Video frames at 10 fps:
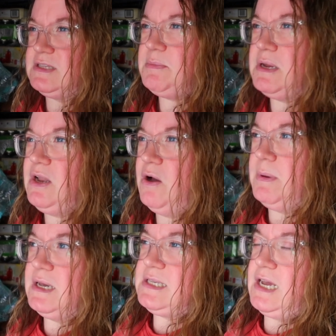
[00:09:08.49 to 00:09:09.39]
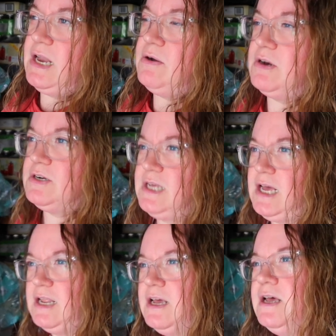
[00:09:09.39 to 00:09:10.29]
let me know because like I don't
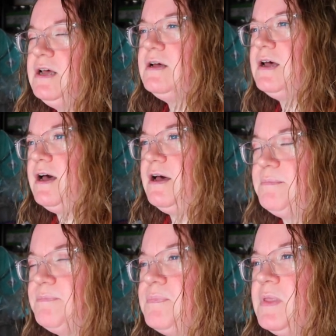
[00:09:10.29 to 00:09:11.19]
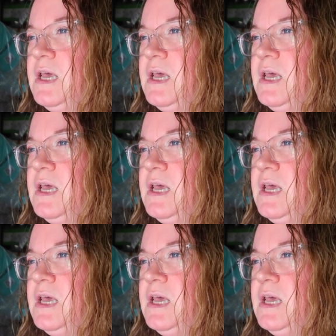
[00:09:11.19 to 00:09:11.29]
understand um,